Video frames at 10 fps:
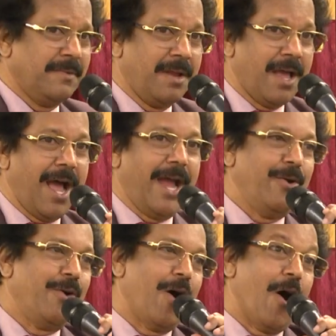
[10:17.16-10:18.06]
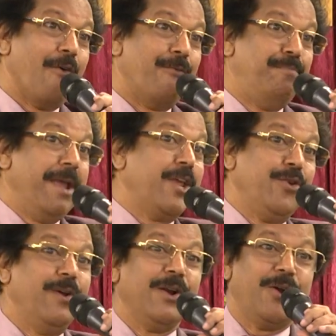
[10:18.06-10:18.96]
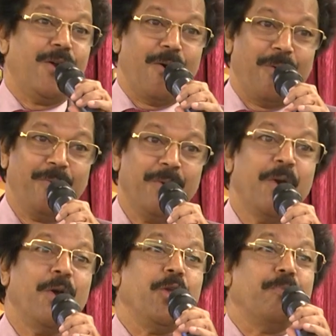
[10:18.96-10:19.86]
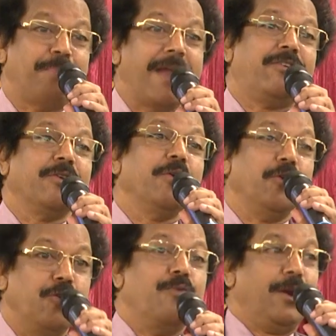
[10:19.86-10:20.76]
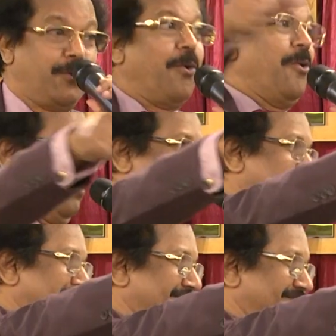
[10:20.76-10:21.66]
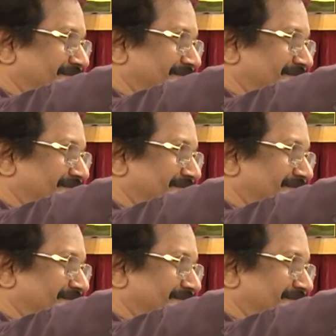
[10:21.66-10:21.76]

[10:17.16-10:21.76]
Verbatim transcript: I don't know how big you will grow, but you will grow. Amen.